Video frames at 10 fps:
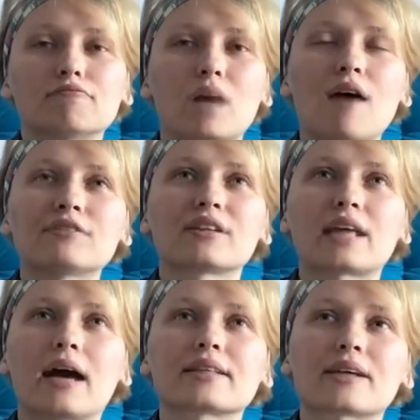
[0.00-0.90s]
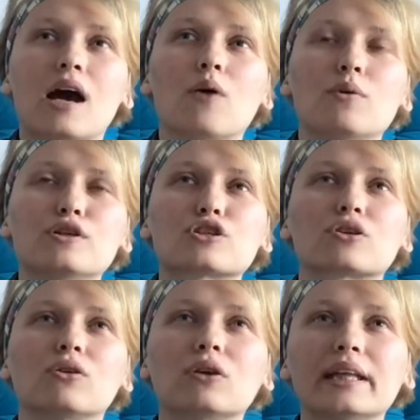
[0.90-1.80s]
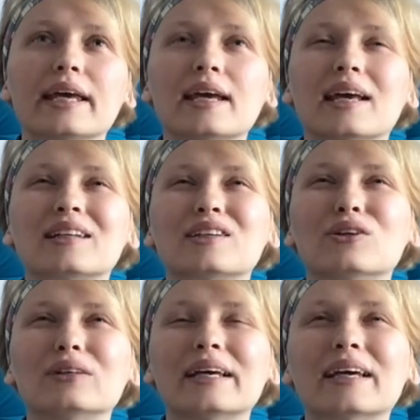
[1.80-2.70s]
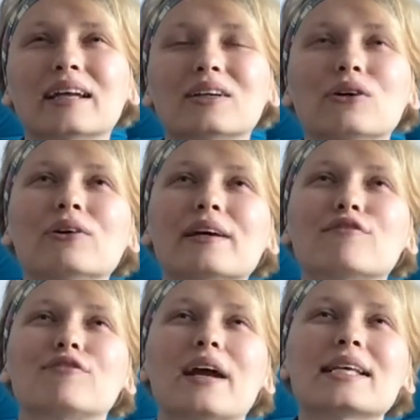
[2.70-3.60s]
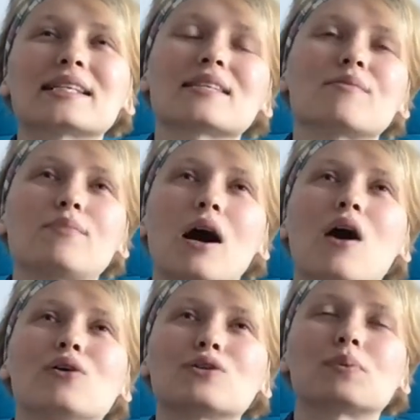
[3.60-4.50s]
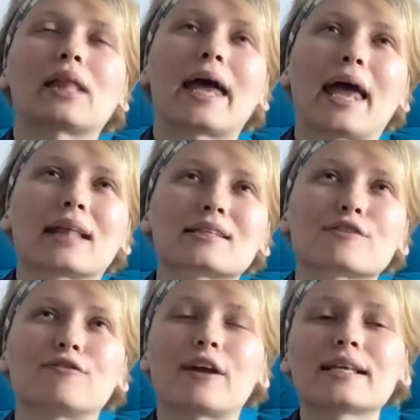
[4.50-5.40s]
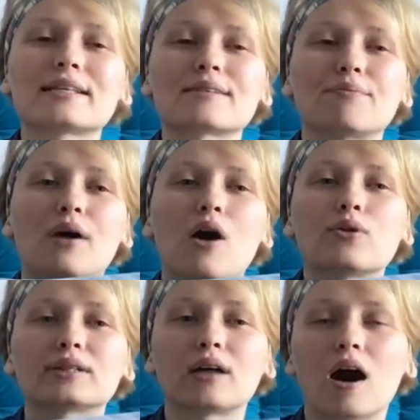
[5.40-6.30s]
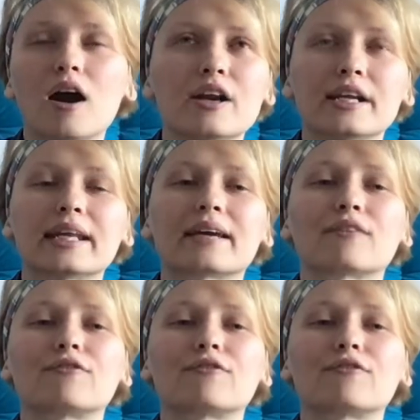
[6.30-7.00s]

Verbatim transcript: after that I was googling and googling and googling phrases about plants phrases about gardening